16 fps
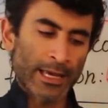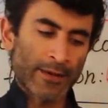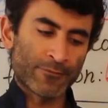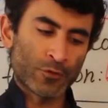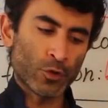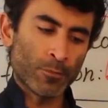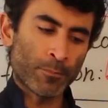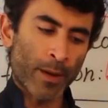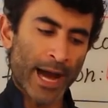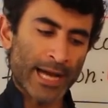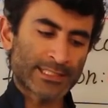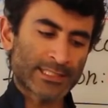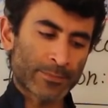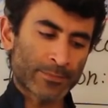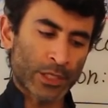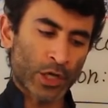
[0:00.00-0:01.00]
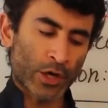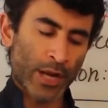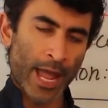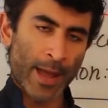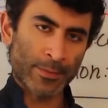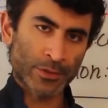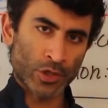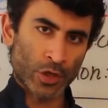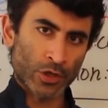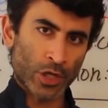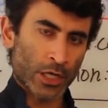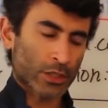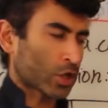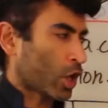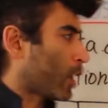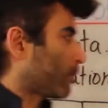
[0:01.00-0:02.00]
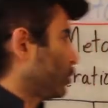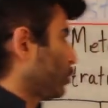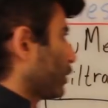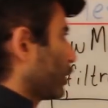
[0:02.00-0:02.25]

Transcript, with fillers: if you buy something on Amazon.com,